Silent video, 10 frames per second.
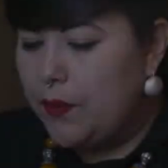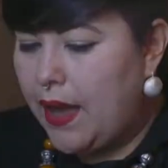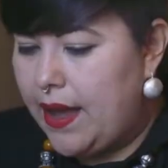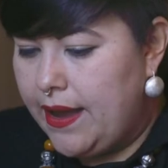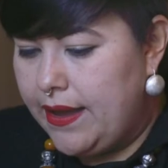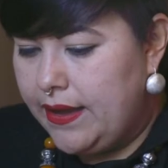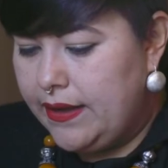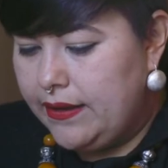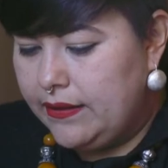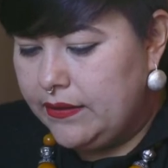
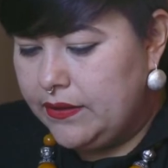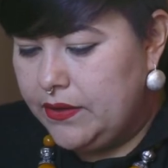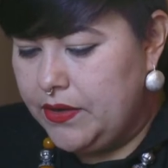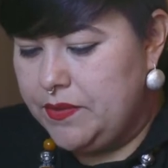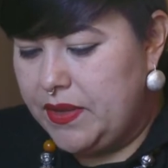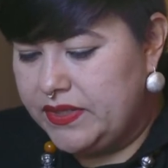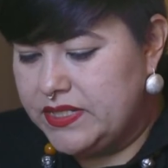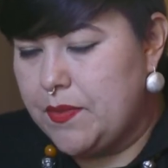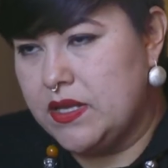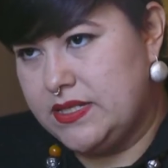I heard about the
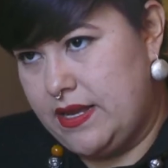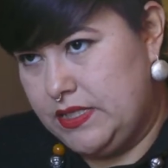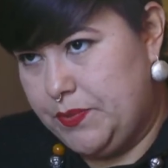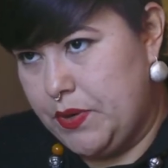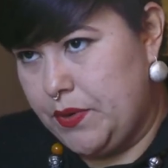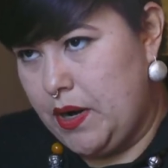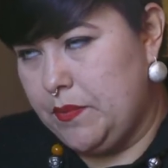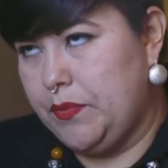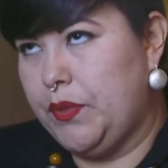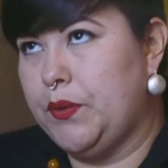Small Sites
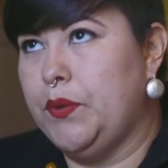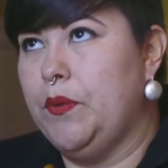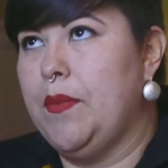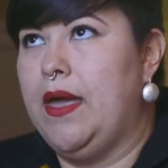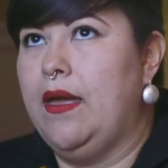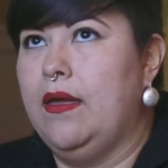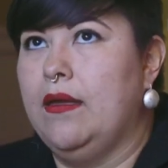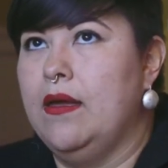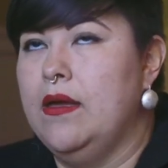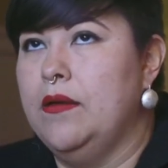program through
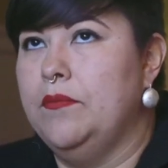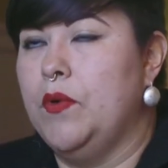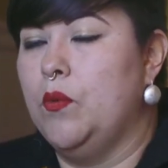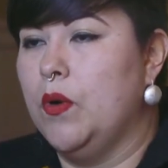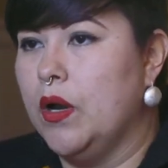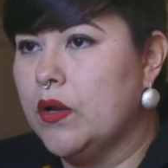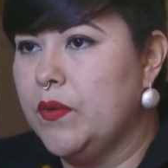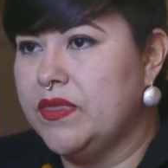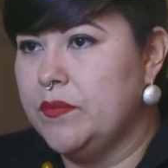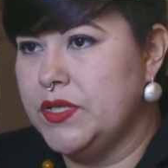my work
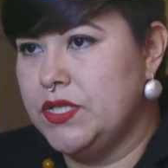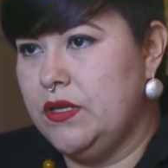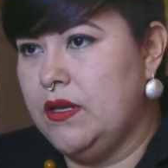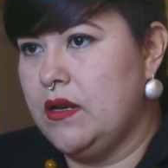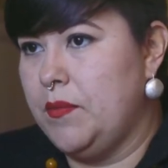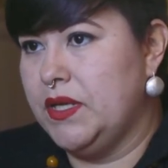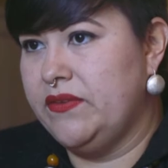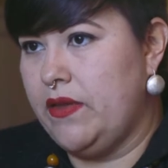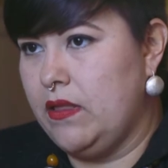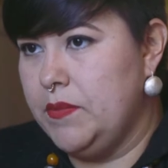with the Mission Economic
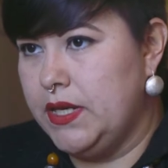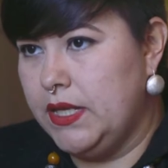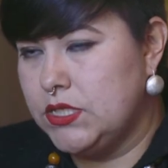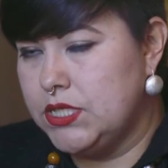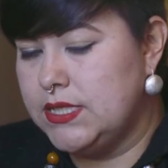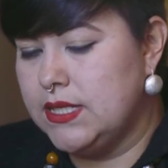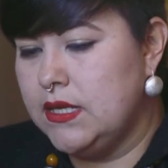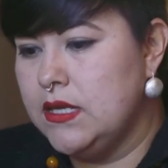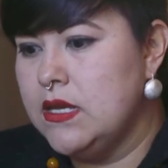Development Agency.